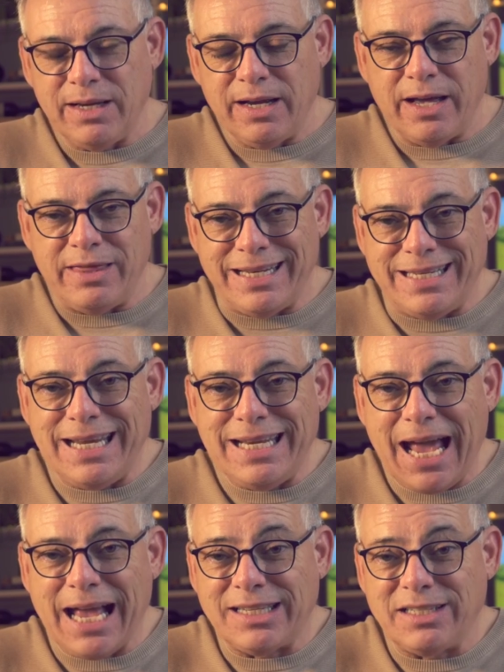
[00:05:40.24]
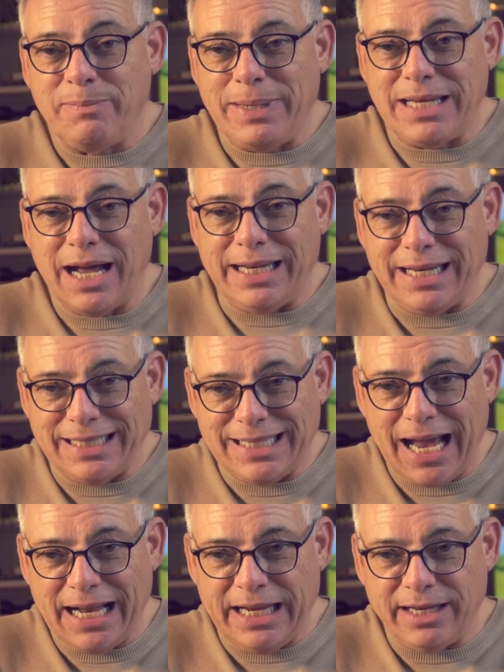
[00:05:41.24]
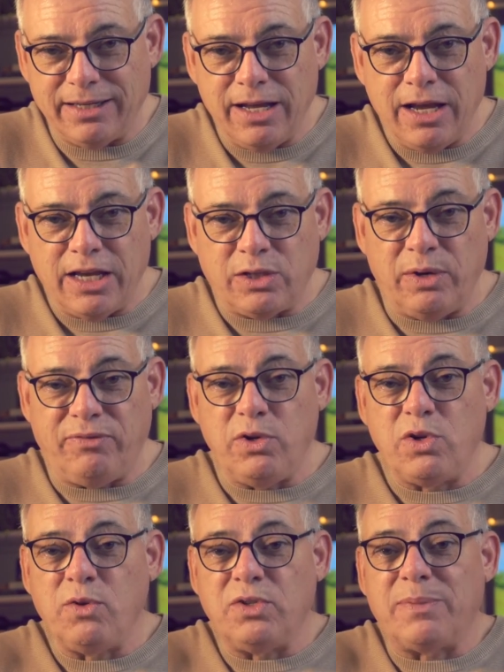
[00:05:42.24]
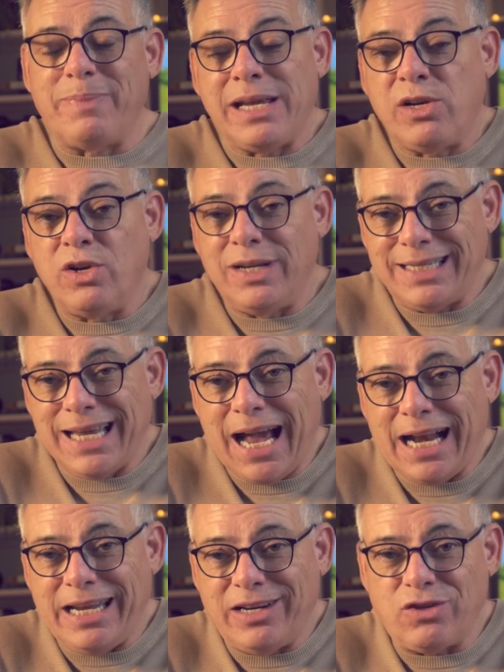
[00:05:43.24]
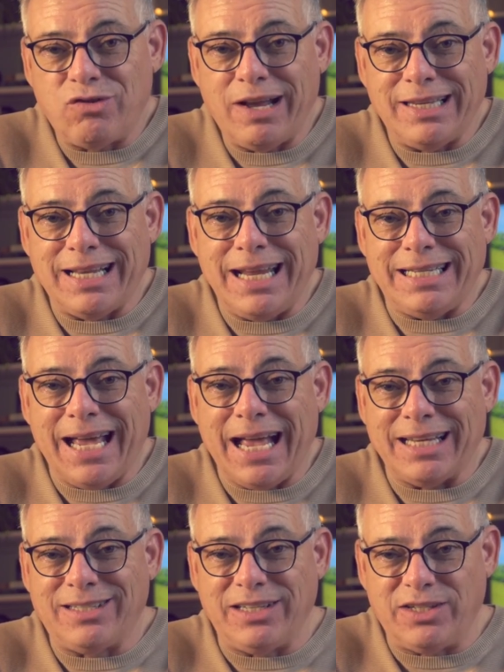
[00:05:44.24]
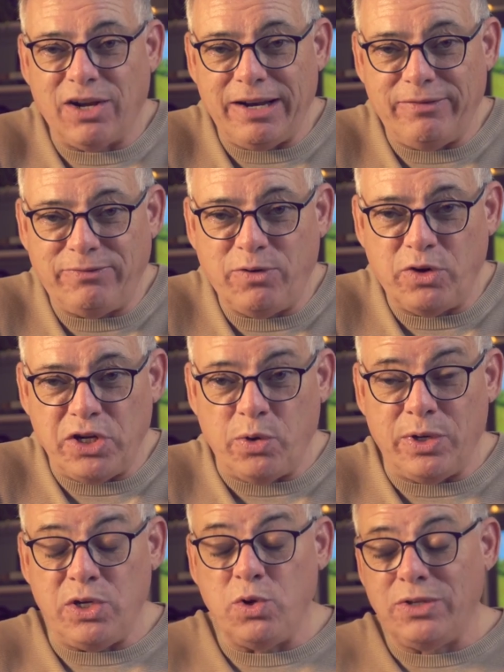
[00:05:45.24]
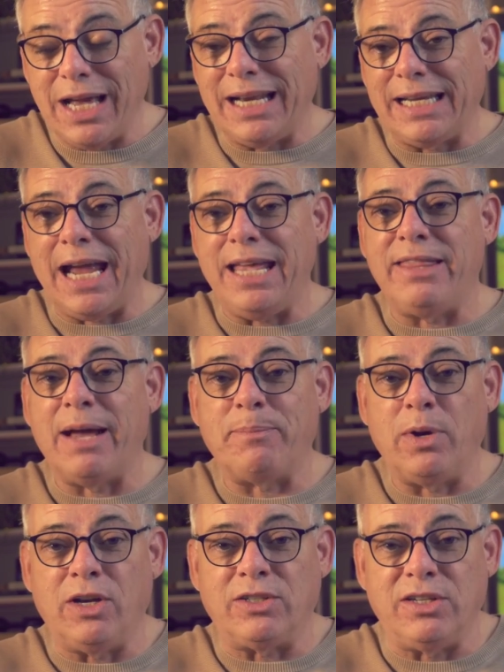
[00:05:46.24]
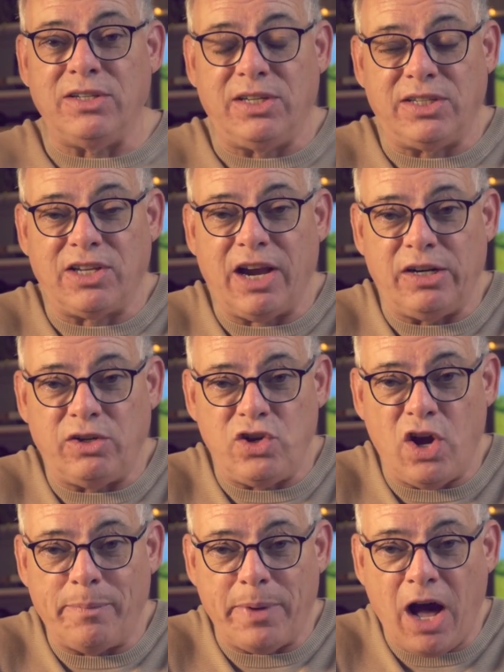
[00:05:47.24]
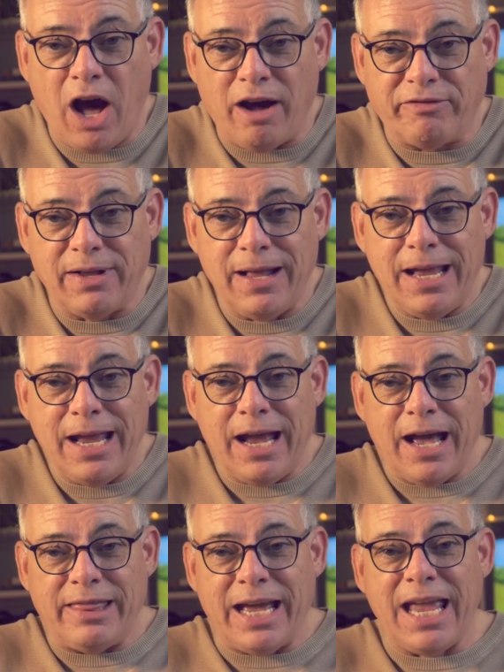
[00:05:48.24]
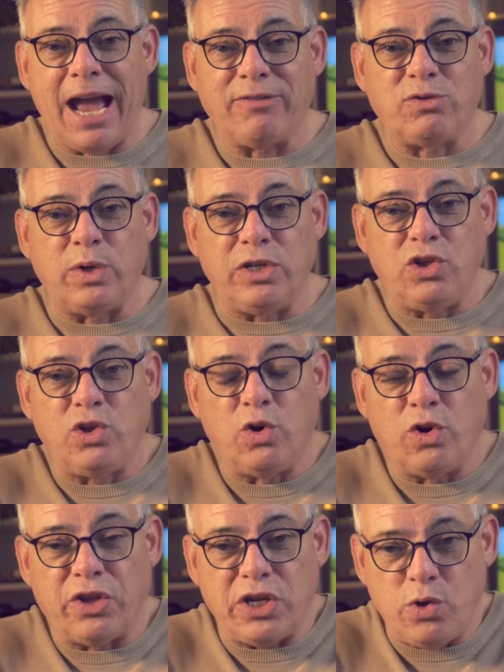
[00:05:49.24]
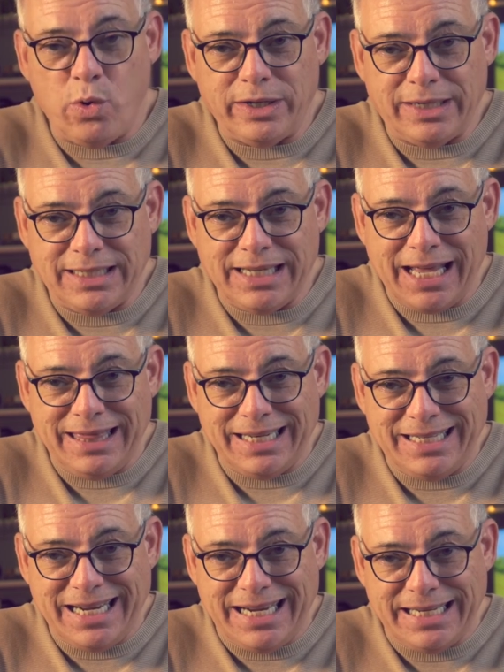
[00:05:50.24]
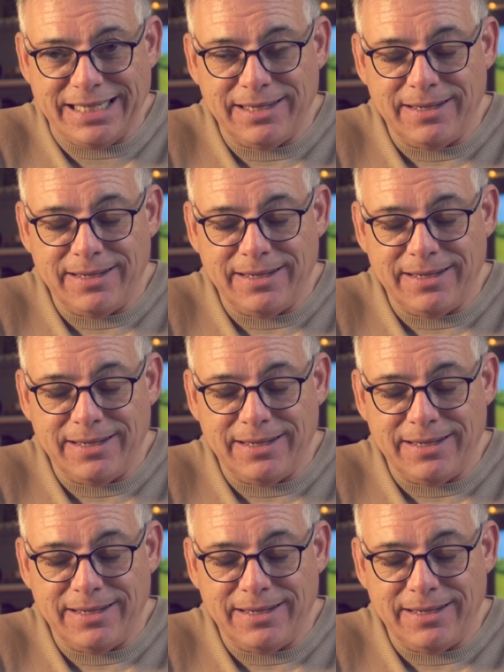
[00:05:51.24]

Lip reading: The deed has to be done in Italian, so if you don't speak good Italian, a translator has to sign for you and you delegate that person to sign on your behalf. They have to ensure that you understand the deed.